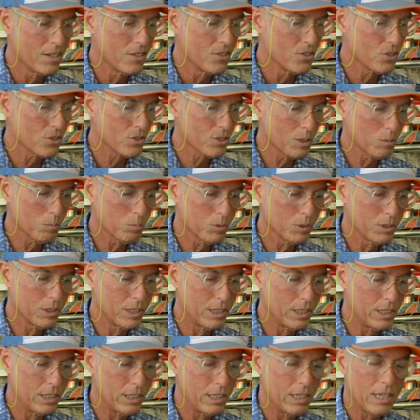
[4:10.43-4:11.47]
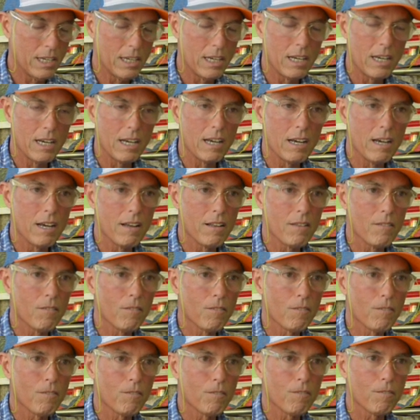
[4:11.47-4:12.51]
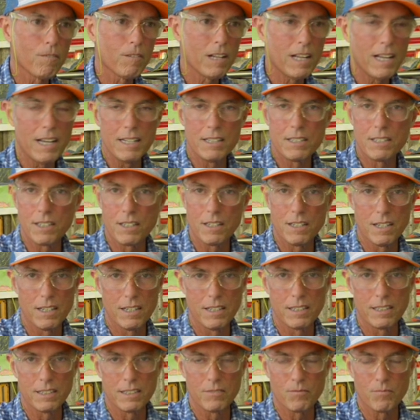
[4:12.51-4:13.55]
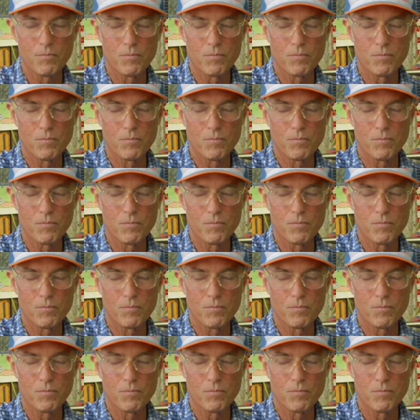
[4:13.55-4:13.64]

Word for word: simply fly tying.